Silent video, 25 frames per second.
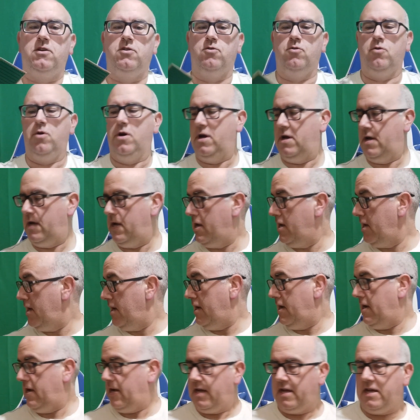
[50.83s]
glue
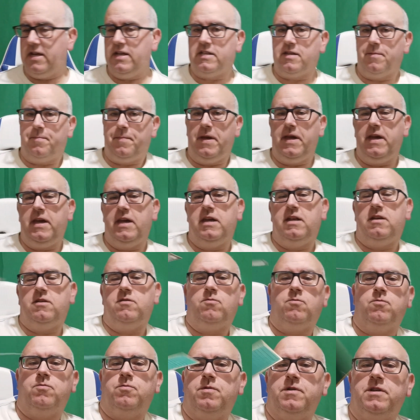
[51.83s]
is a
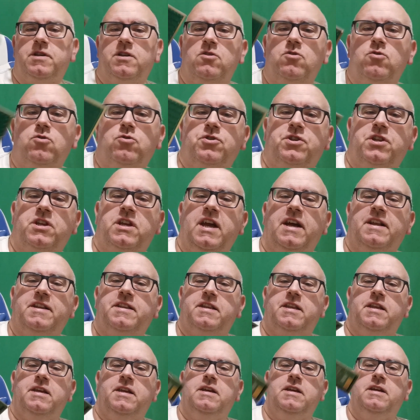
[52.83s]
pain when you go to
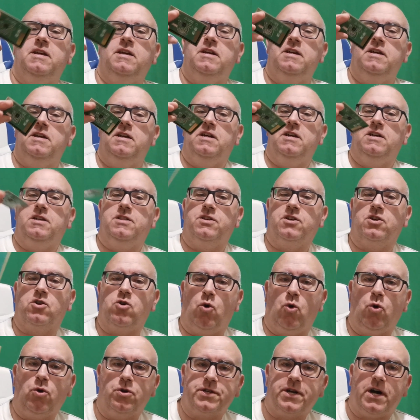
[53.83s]
get the
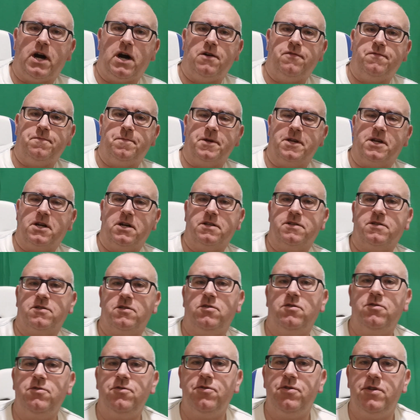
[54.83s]
gold off because
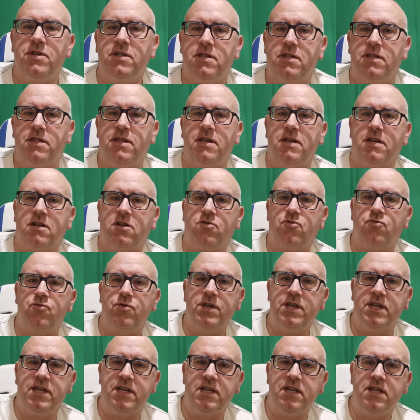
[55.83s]
underneath the
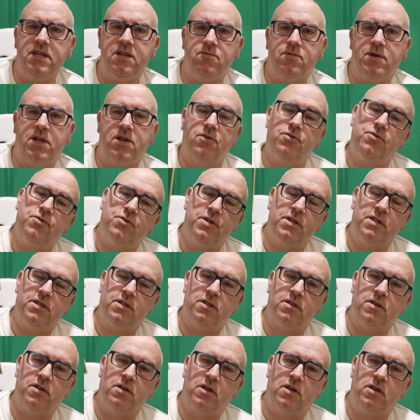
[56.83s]
green well
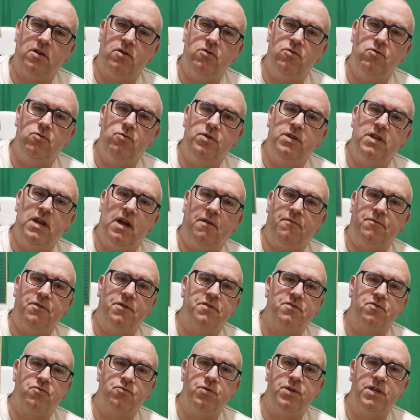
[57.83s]
underneath the glue you have
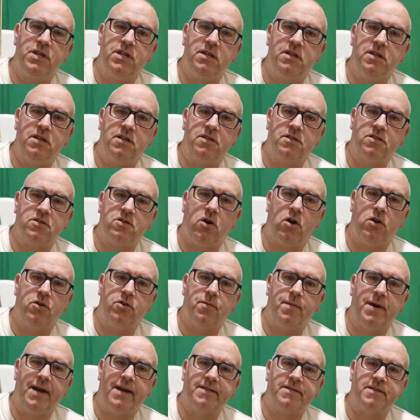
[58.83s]
this green
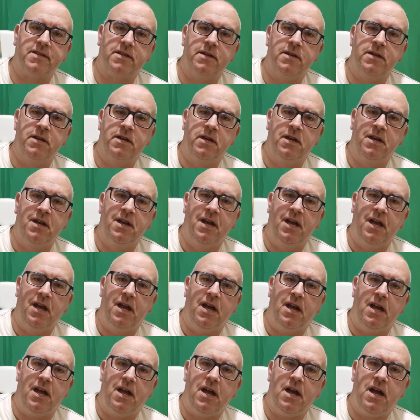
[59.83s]
solder mask
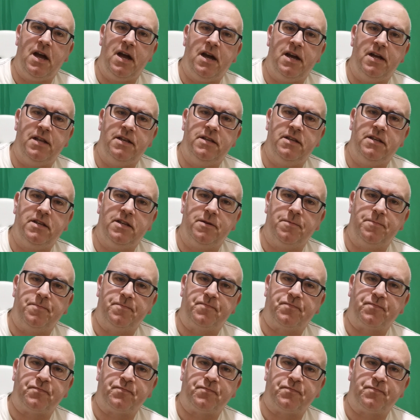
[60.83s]
and